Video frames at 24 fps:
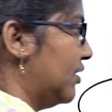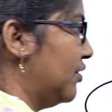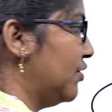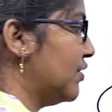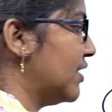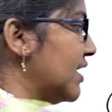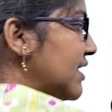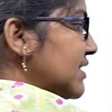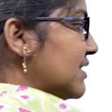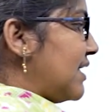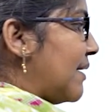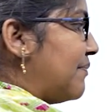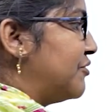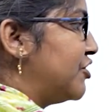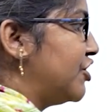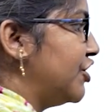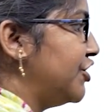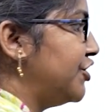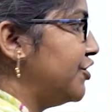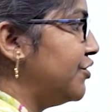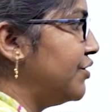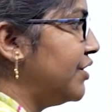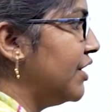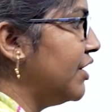Okay,
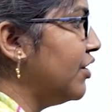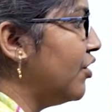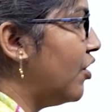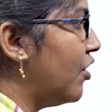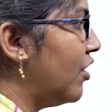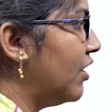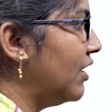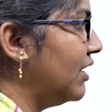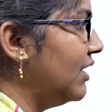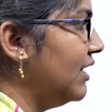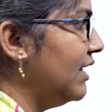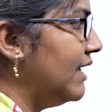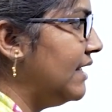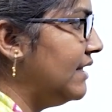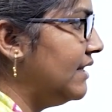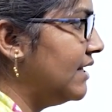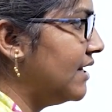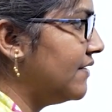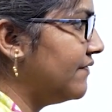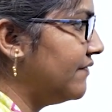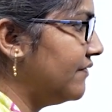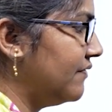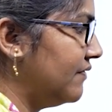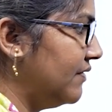substituting all in
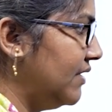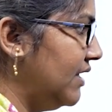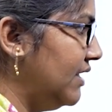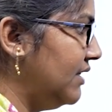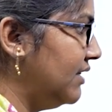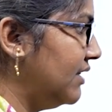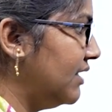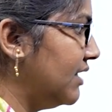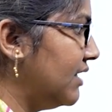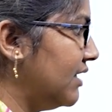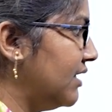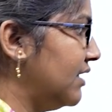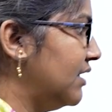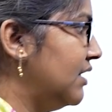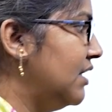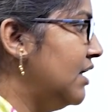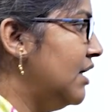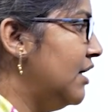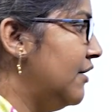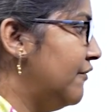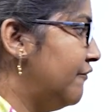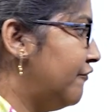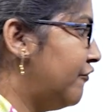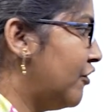the
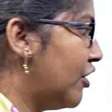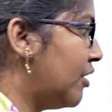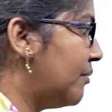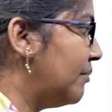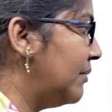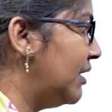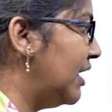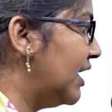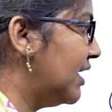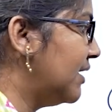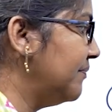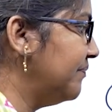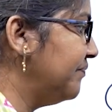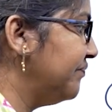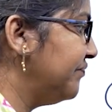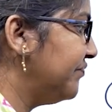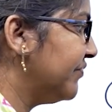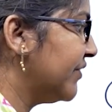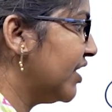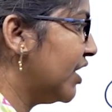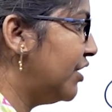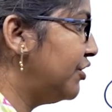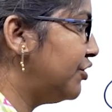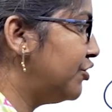formula
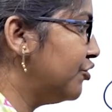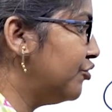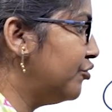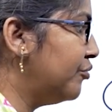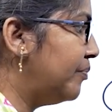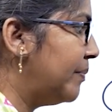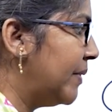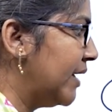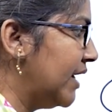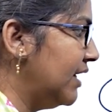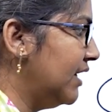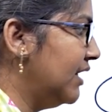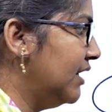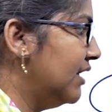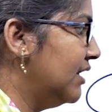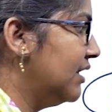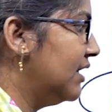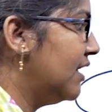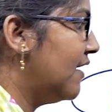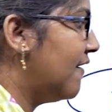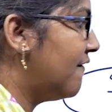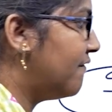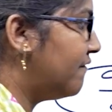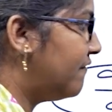2 pi
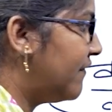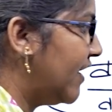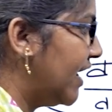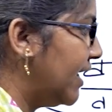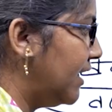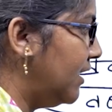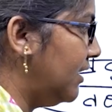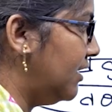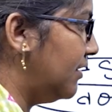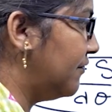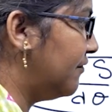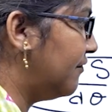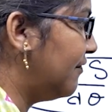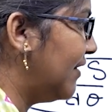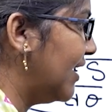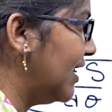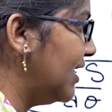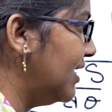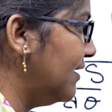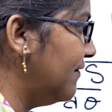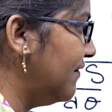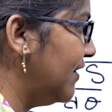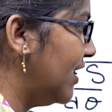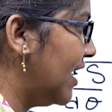y.
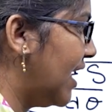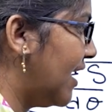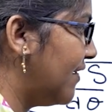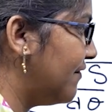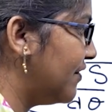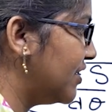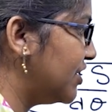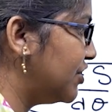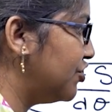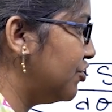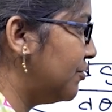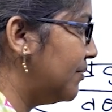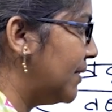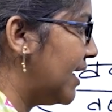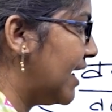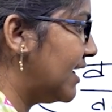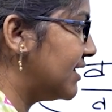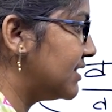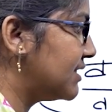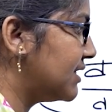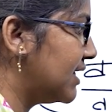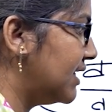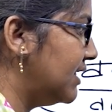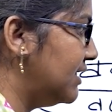Why we have assumed r
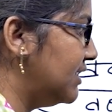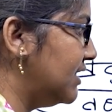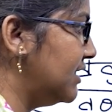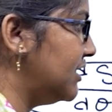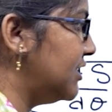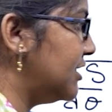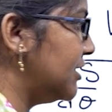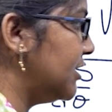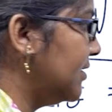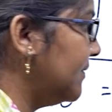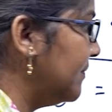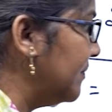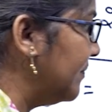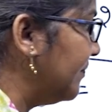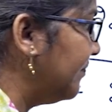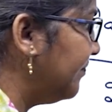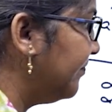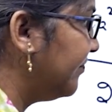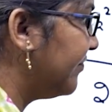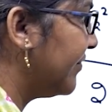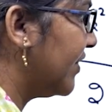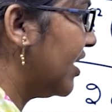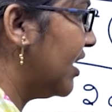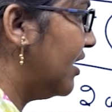sin theta?
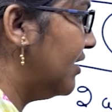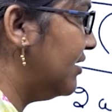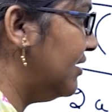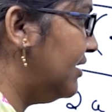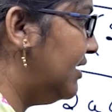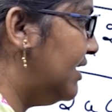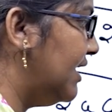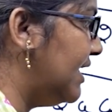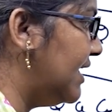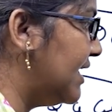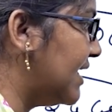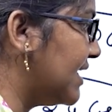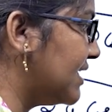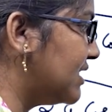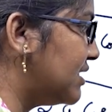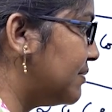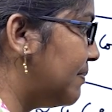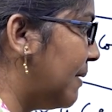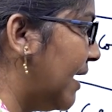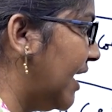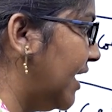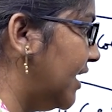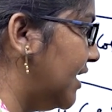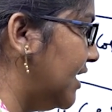ds
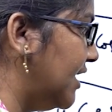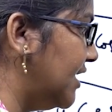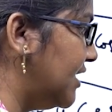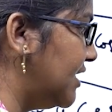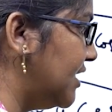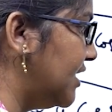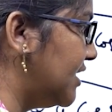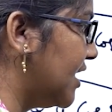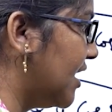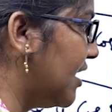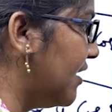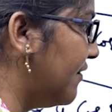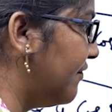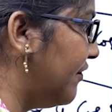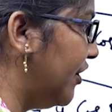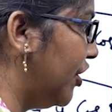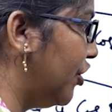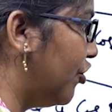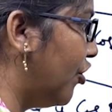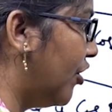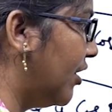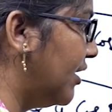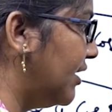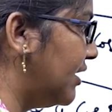by d theta we
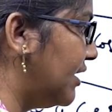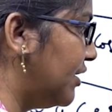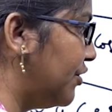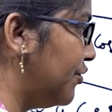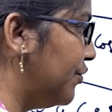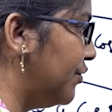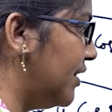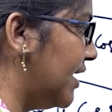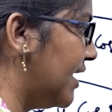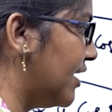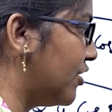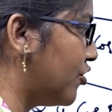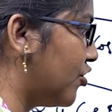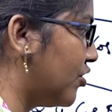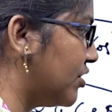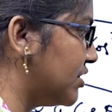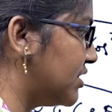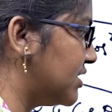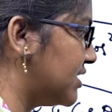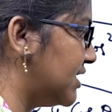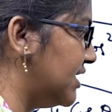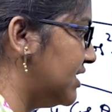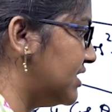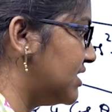got 2a
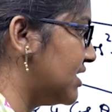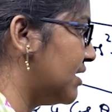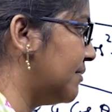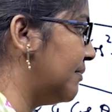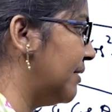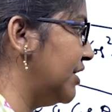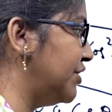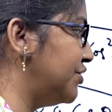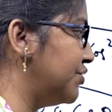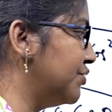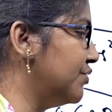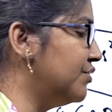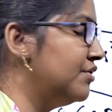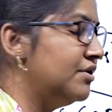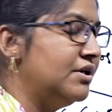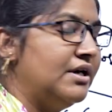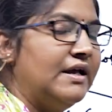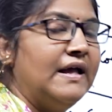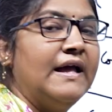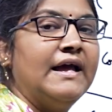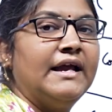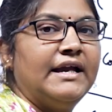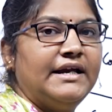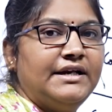cos theta by 2
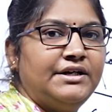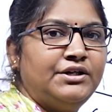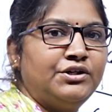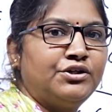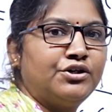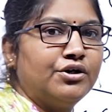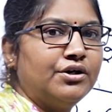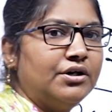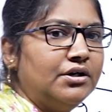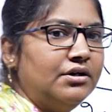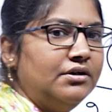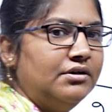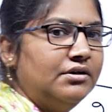into